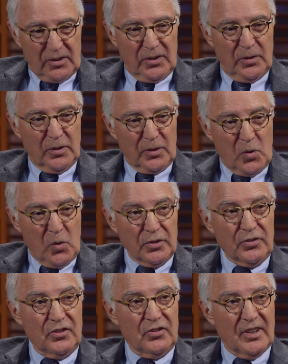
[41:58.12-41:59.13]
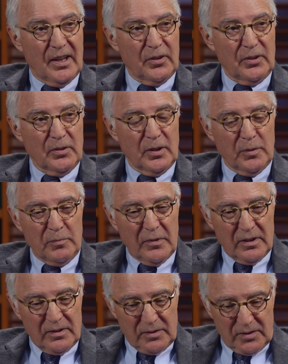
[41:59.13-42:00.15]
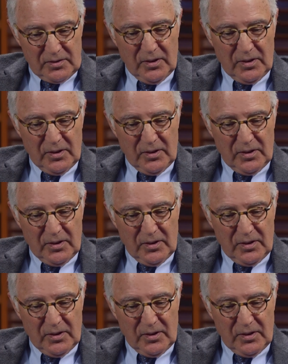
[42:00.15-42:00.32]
there are courses now, there are uh,